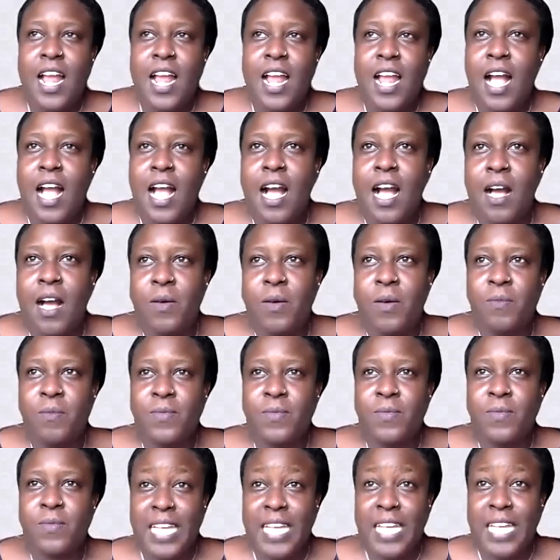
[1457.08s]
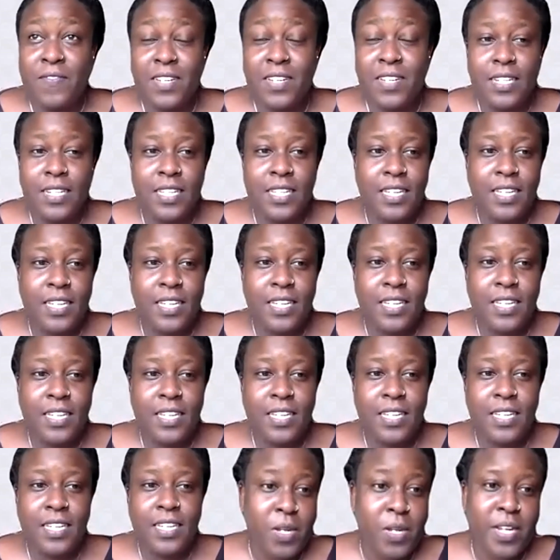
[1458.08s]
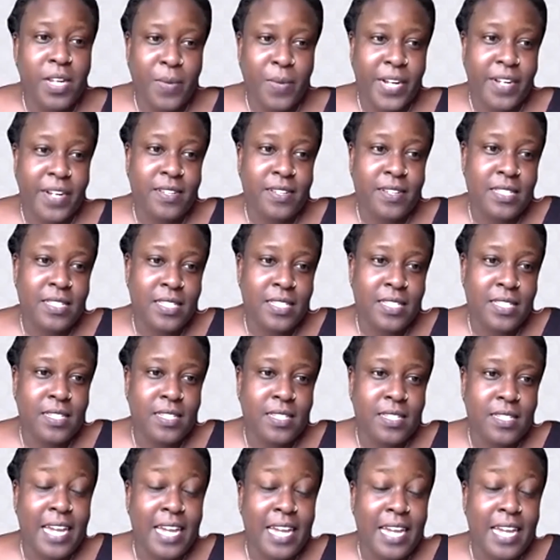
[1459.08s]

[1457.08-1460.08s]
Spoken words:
Definitely over time, the near peers did kind of